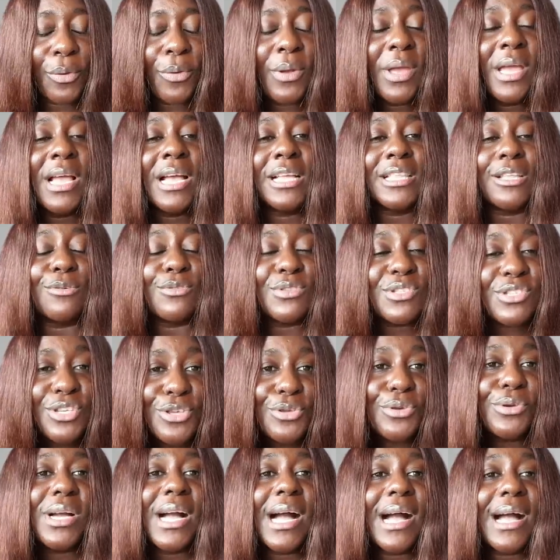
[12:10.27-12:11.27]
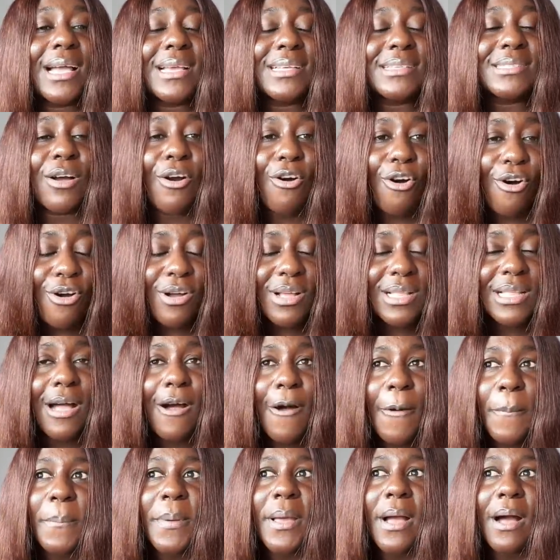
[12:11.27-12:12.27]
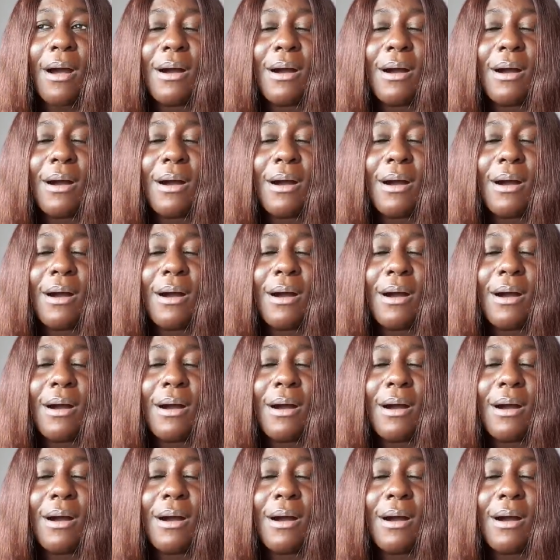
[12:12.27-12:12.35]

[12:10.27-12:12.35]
and I'll see you guys all up